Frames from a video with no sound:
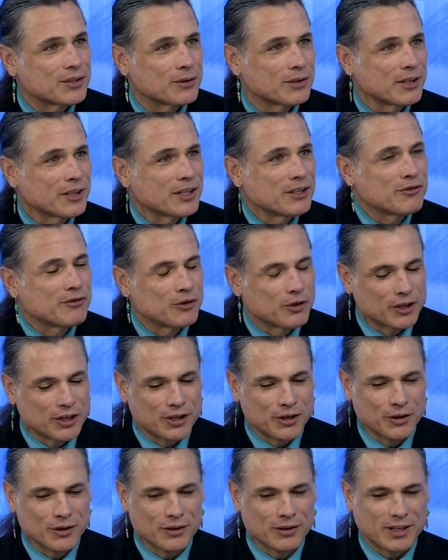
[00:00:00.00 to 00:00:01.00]
We're looking for a
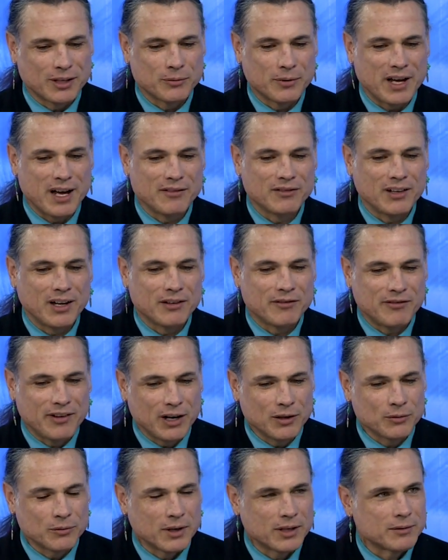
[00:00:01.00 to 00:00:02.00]
cure, and we have not
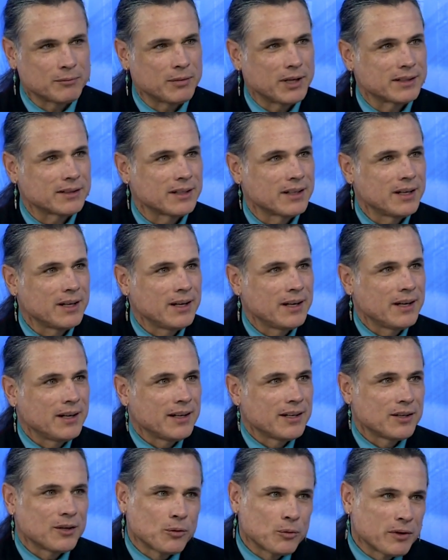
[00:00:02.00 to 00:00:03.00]
found one. But,
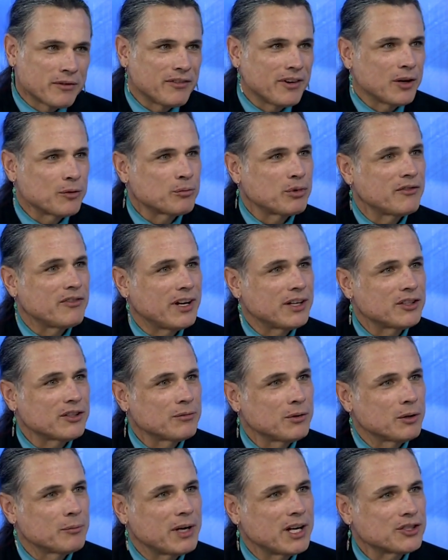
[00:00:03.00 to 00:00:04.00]
you know, we found
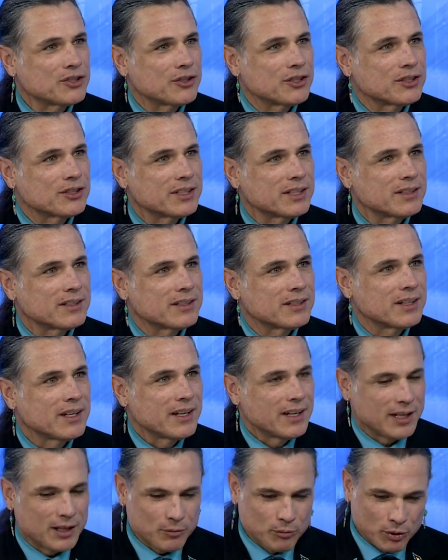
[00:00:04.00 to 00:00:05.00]
preventable measures in
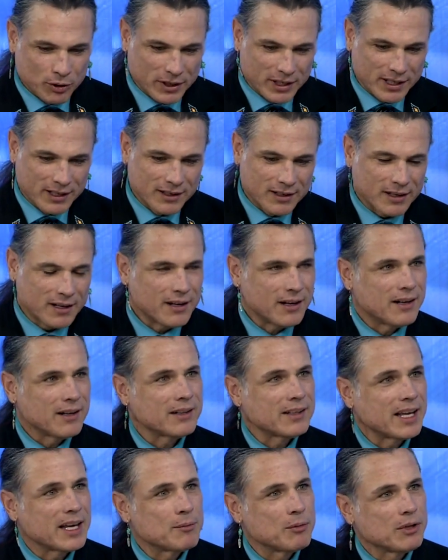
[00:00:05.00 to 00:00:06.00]
putting
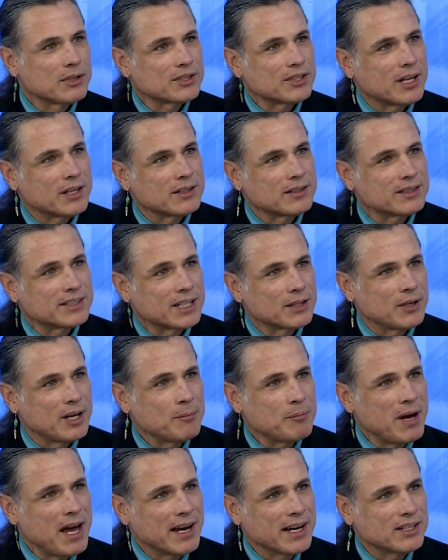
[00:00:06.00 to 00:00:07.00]
labels on
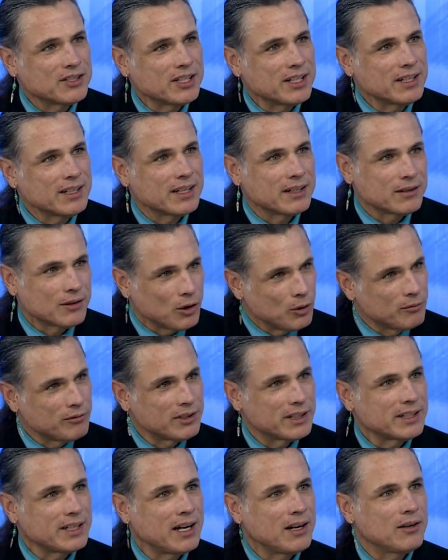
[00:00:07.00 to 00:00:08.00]
cigarette packaging, and
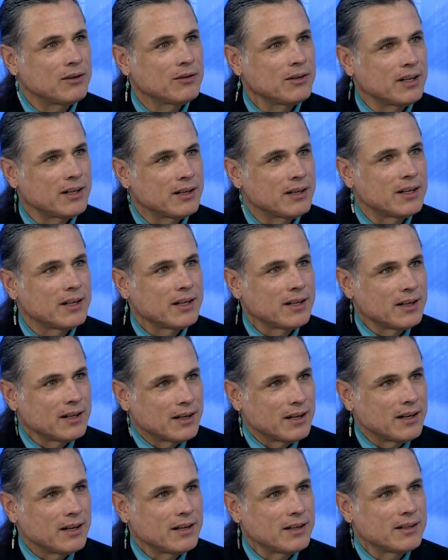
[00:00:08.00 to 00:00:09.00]
hopefully now
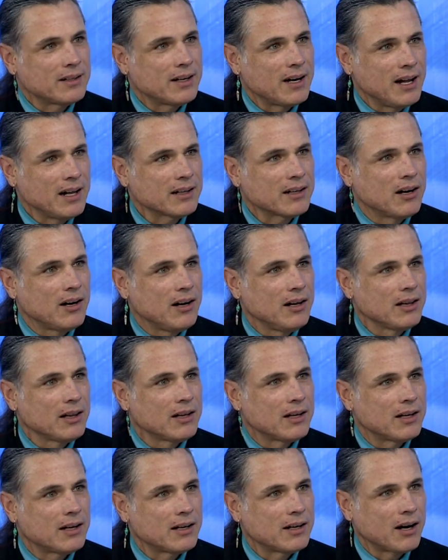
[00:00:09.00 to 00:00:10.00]

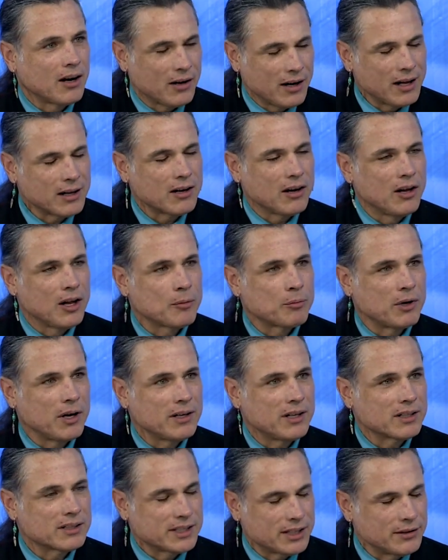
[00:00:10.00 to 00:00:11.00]
alcohol
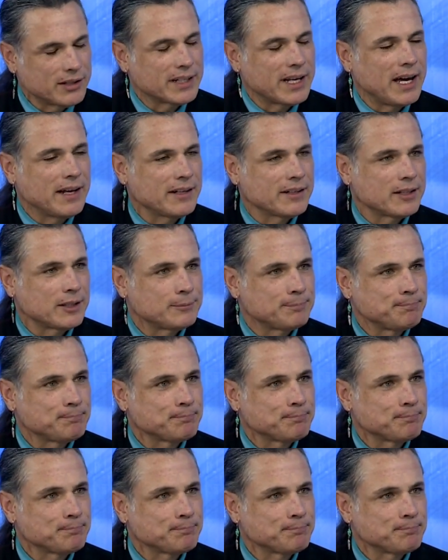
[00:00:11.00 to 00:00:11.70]
products here in Canada.